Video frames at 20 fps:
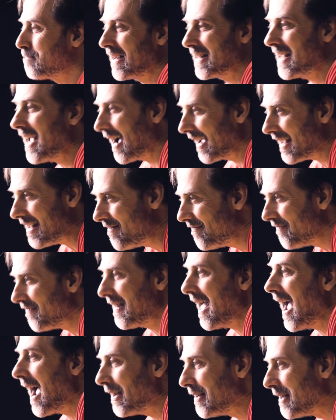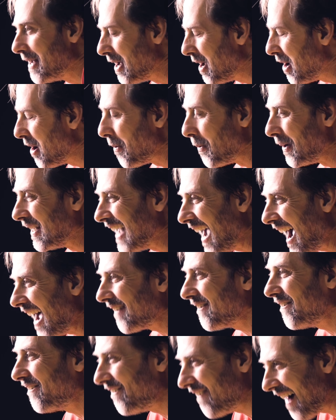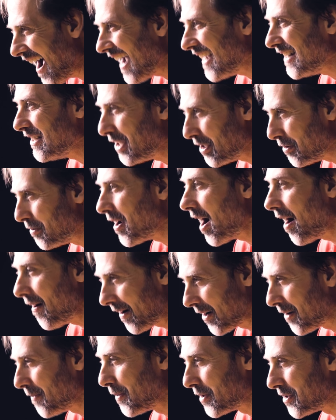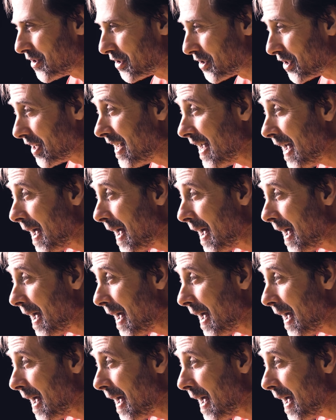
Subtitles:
but even then, we can't fine-tune our composition.